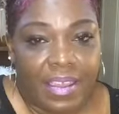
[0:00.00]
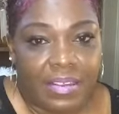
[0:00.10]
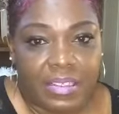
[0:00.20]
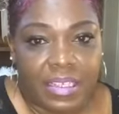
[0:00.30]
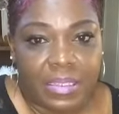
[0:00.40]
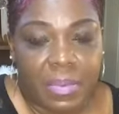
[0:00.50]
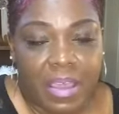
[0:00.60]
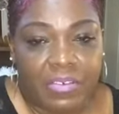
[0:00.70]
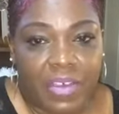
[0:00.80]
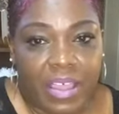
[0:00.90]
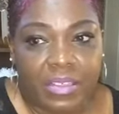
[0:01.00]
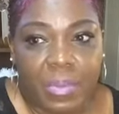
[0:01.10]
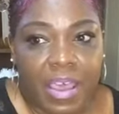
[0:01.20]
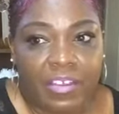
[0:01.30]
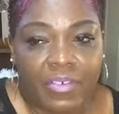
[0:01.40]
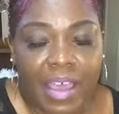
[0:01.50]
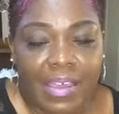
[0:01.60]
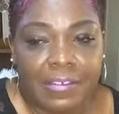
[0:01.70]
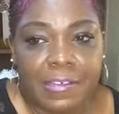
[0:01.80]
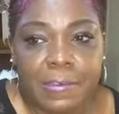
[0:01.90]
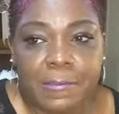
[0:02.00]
I didn't say Spotify.